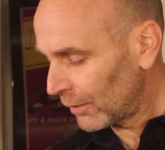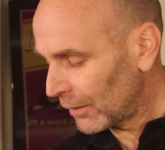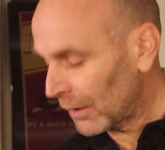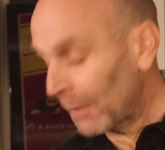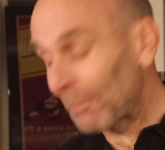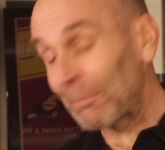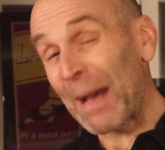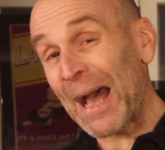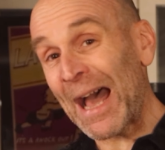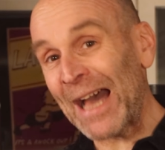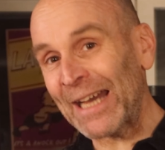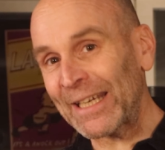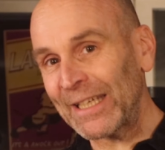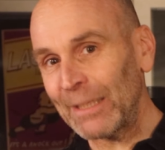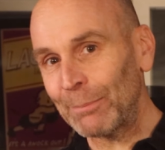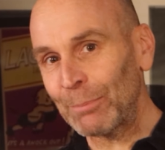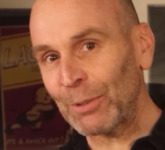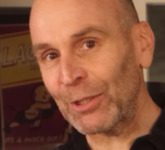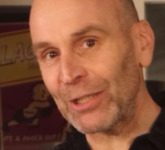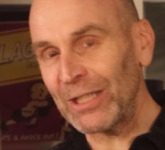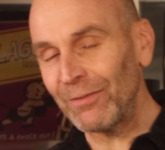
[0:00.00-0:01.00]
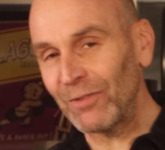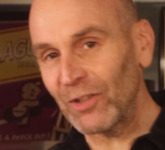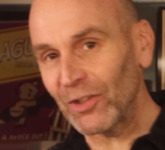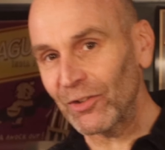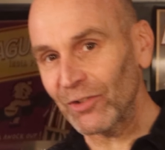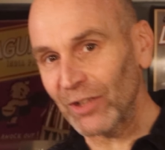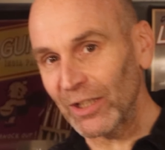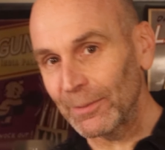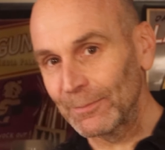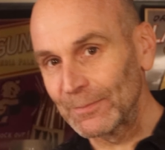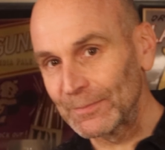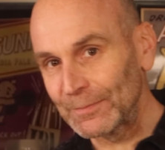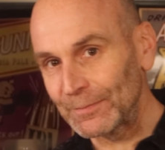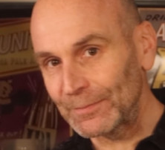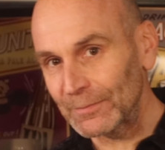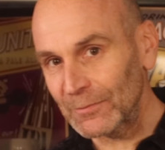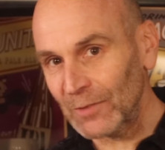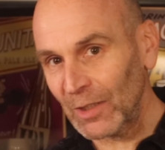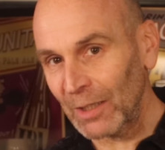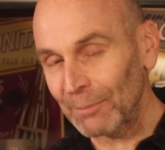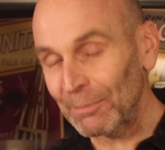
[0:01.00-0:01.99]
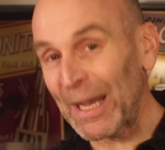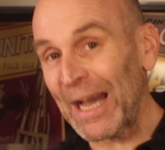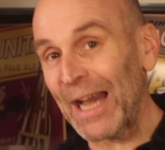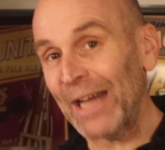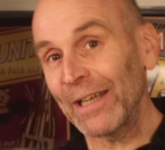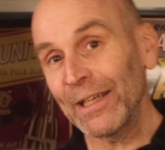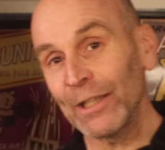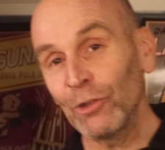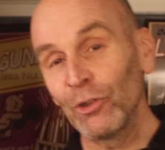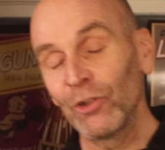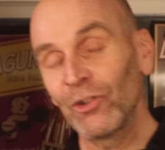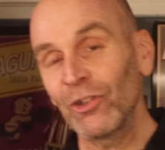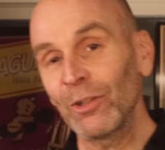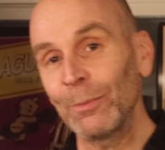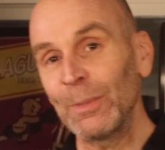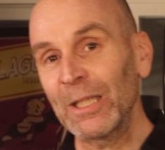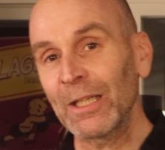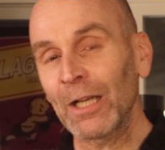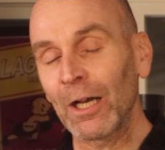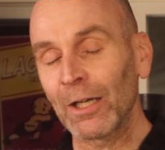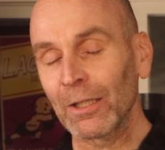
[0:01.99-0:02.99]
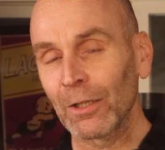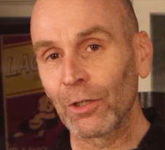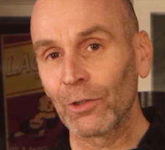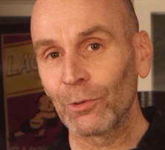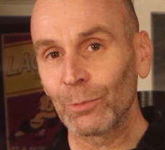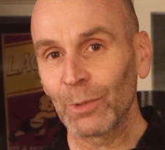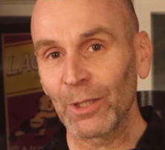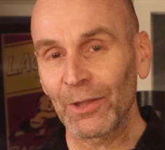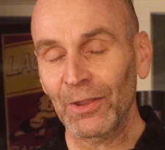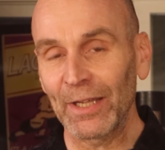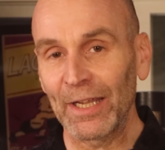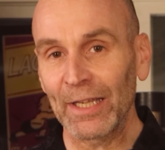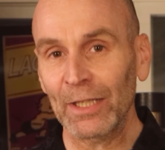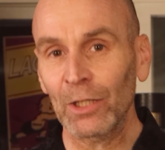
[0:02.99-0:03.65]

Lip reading: Campari previously. Campari used to be coloured with